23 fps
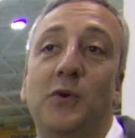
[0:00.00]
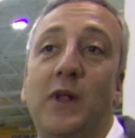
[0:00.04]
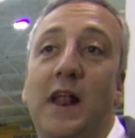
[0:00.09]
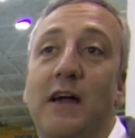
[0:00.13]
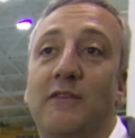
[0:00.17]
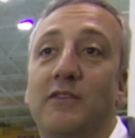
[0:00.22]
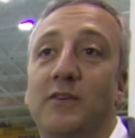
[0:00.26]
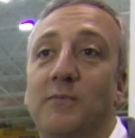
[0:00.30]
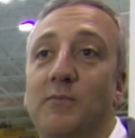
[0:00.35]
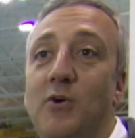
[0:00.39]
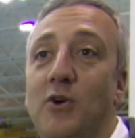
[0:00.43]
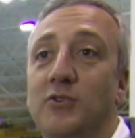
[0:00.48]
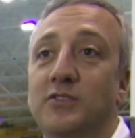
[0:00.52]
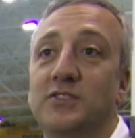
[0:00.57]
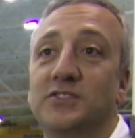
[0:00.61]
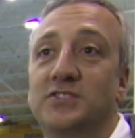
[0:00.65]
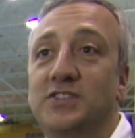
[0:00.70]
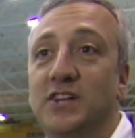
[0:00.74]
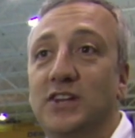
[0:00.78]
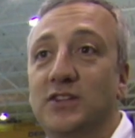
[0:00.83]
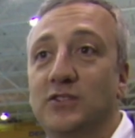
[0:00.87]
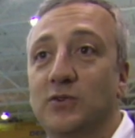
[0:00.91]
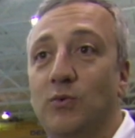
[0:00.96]
would have an
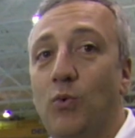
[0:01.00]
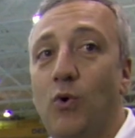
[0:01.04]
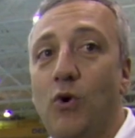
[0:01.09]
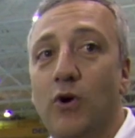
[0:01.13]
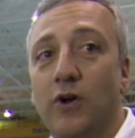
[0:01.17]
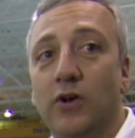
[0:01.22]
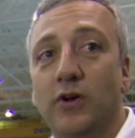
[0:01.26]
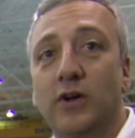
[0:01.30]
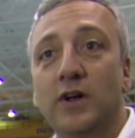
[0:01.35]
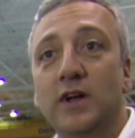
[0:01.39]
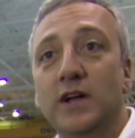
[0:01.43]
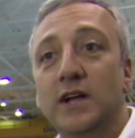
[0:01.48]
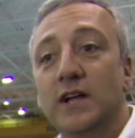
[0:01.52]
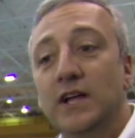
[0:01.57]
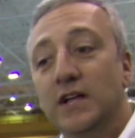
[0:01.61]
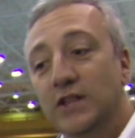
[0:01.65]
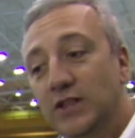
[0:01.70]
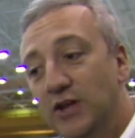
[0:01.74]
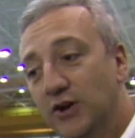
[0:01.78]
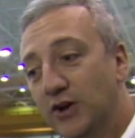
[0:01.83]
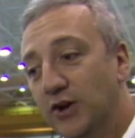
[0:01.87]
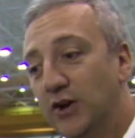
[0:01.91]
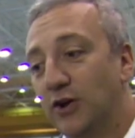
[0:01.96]
emergency in the water,
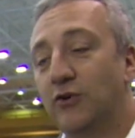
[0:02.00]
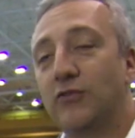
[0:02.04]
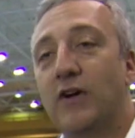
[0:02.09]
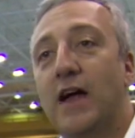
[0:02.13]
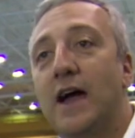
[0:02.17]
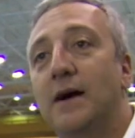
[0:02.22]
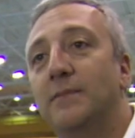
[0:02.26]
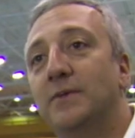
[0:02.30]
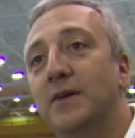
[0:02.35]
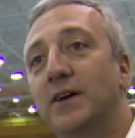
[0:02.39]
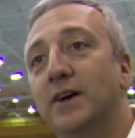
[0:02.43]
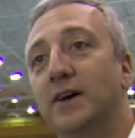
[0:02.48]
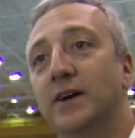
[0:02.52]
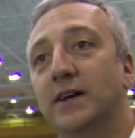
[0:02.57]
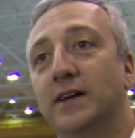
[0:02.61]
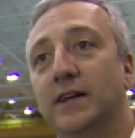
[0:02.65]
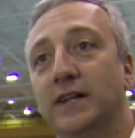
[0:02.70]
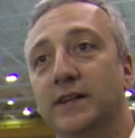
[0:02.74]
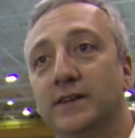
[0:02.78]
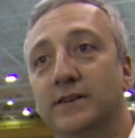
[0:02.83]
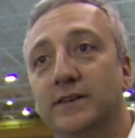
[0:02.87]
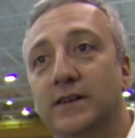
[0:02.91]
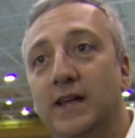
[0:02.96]
they're going to grab you
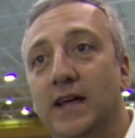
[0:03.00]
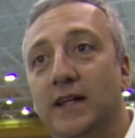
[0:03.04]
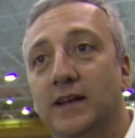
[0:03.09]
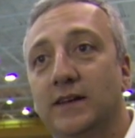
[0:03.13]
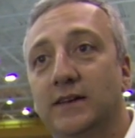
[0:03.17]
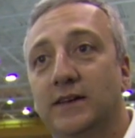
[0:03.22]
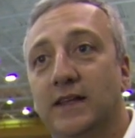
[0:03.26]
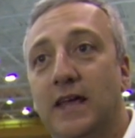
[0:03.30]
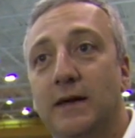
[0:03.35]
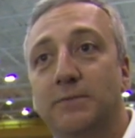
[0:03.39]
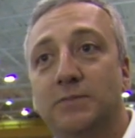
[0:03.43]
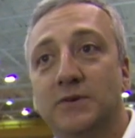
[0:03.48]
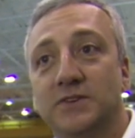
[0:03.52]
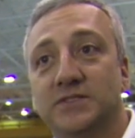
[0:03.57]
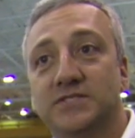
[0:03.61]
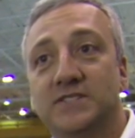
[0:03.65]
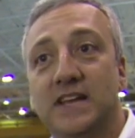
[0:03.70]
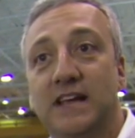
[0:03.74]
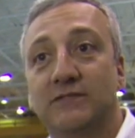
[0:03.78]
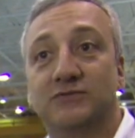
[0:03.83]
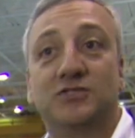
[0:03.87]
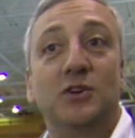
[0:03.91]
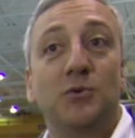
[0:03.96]
and keep you
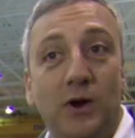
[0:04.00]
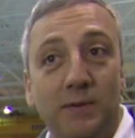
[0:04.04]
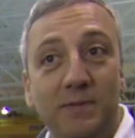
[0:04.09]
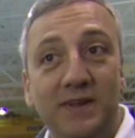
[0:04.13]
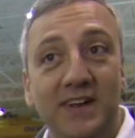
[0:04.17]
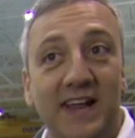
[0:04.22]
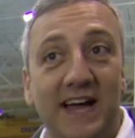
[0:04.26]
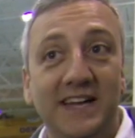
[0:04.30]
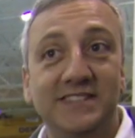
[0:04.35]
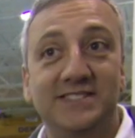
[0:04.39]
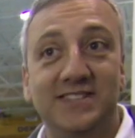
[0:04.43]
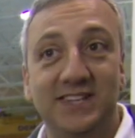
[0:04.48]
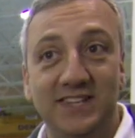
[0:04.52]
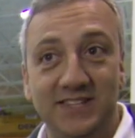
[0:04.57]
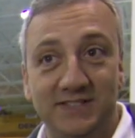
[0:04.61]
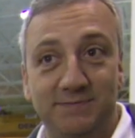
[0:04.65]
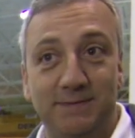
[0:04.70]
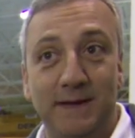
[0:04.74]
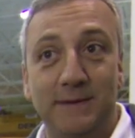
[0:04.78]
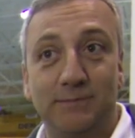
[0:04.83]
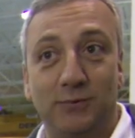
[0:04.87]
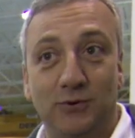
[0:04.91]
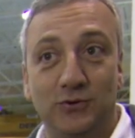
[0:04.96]
safe. So you want to be nice to these
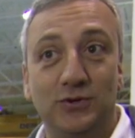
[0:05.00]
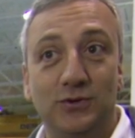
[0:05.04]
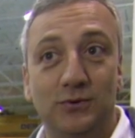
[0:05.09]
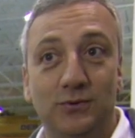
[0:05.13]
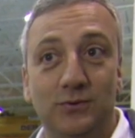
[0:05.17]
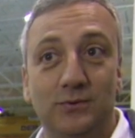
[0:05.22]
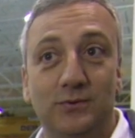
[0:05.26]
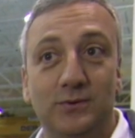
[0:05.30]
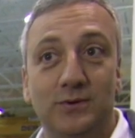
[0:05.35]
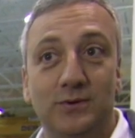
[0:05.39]
people, too.